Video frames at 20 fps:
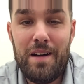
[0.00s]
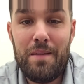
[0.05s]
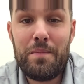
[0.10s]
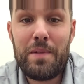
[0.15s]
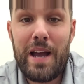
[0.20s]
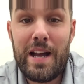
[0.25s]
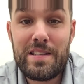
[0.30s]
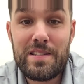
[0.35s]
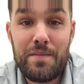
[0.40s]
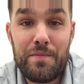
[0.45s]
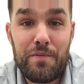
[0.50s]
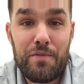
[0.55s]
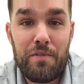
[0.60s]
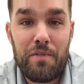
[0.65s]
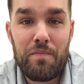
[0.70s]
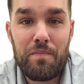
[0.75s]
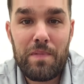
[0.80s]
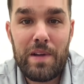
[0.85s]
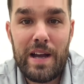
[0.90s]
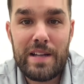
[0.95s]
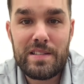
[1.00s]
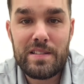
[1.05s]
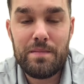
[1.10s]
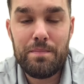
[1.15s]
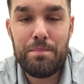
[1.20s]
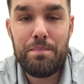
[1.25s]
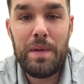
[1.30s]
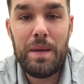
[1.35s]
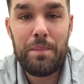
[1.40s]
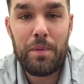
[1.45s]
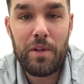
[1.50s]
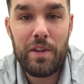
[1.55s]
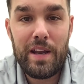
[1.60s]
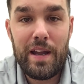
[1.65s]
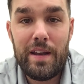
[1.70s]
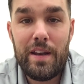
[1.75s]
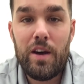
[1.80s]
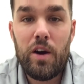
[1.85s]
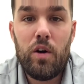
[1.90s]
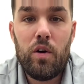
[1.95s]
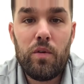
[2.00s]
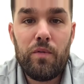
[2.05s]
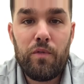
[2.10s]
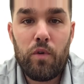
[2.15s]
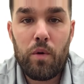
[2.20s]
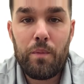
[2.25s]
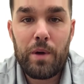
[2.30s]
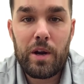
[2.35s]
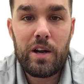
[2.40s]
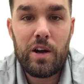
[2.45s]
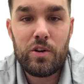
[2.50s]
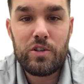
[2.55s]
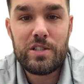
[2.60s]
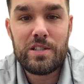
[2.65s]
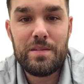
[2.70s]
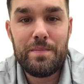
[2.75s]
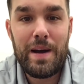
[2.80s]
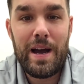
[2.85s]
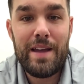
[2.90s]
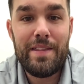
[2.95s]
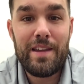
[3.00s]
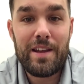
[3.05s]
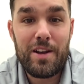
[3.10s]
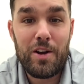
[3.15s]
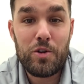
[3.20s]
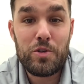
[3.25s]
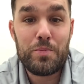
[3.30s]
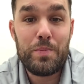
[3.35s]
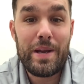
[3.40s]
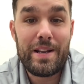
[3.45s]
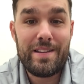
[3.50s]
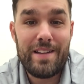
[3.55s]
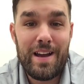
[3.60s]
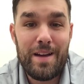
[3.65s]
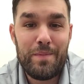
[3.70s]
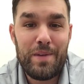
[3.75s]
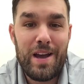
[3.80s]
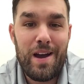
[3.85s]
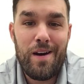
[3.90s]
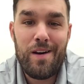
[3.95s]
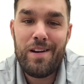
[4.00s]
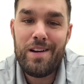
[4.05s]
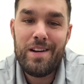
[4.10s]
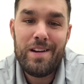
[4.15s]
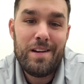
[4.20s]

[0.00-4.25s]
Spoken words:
Got some people that I know, former coaches of mine that coach big time now.